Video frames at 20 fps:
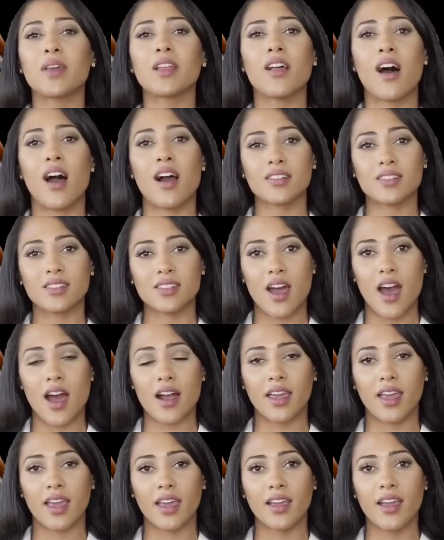
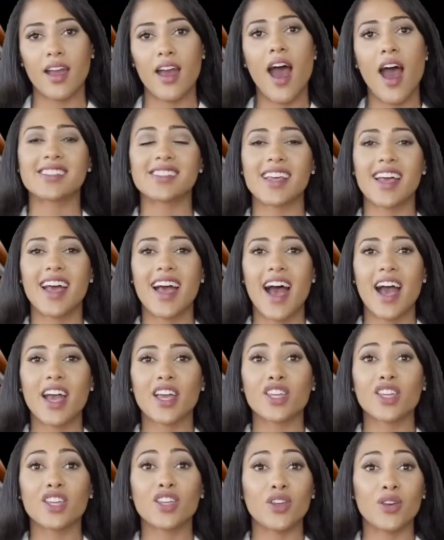Natural tips to turn your
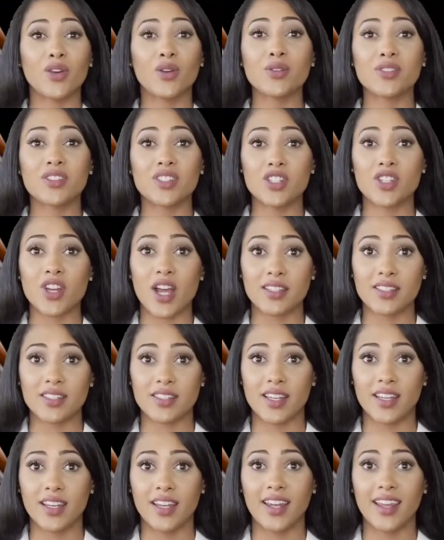dark nipples
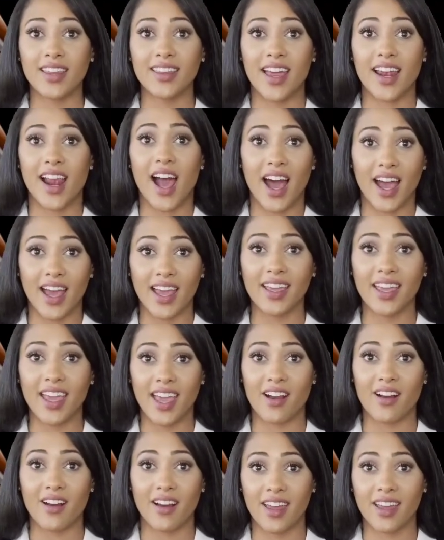pink. You can
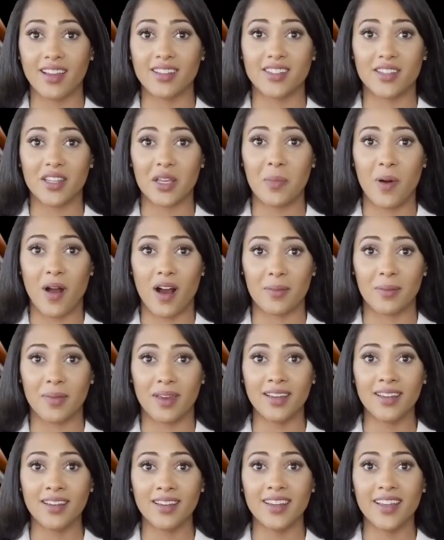select any of the
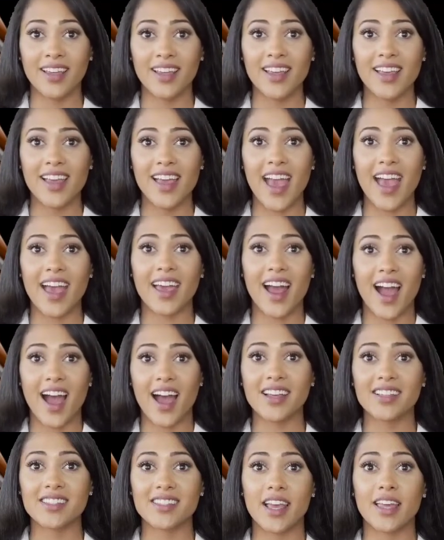tips on how to get
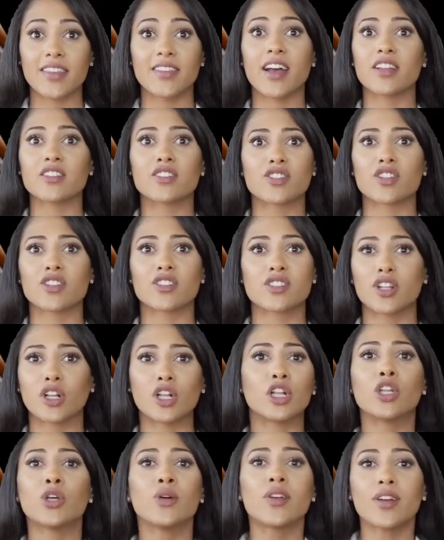pink nipples.
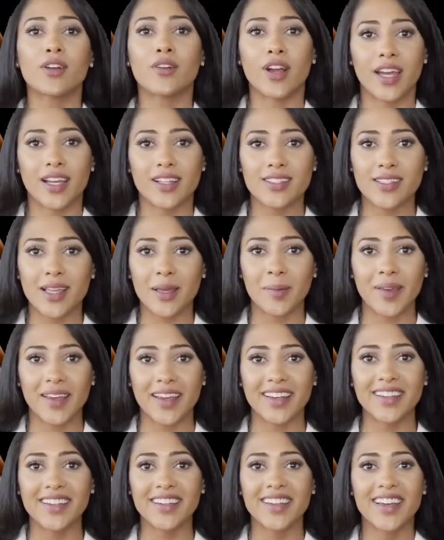Almonds
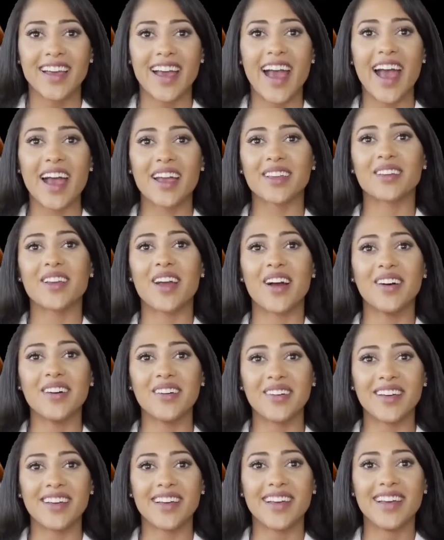and milk. How to
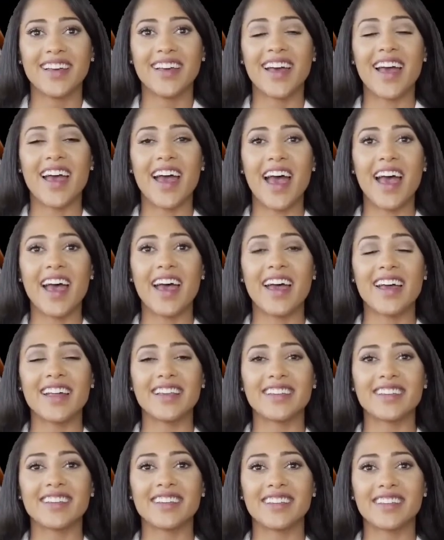make dark nipples
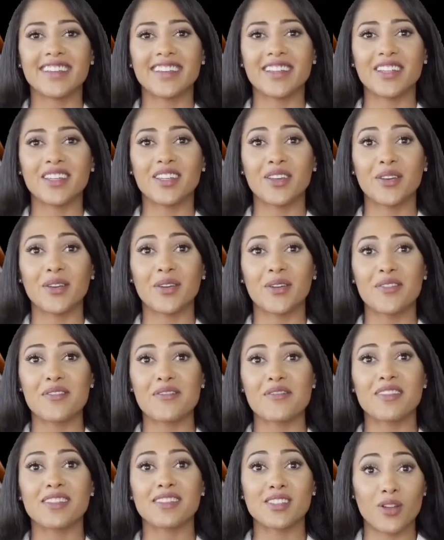pink. When
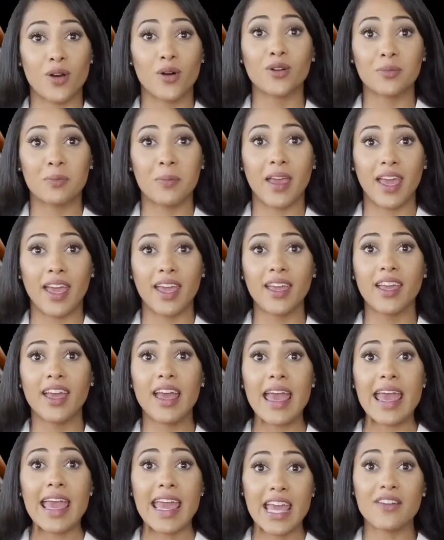it comes to
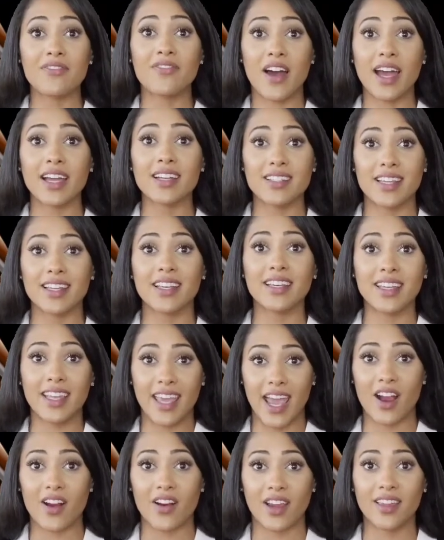lightening the shade of your
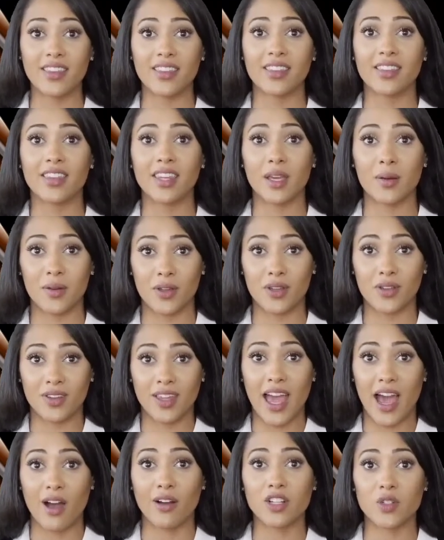nipple, almonds are
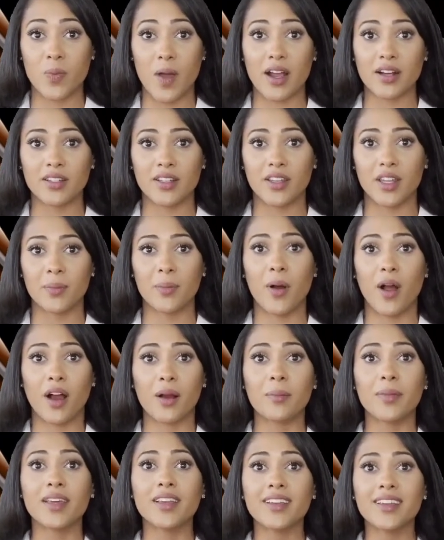one of the best
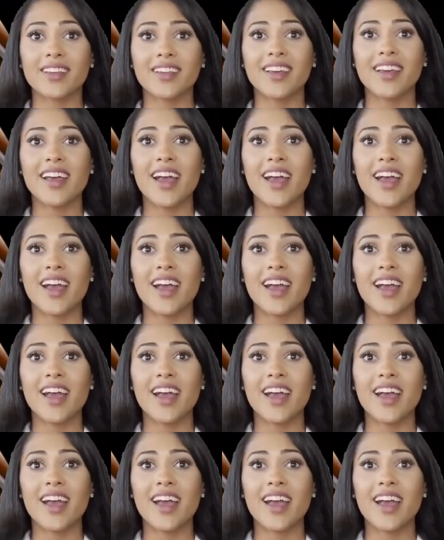ingredients.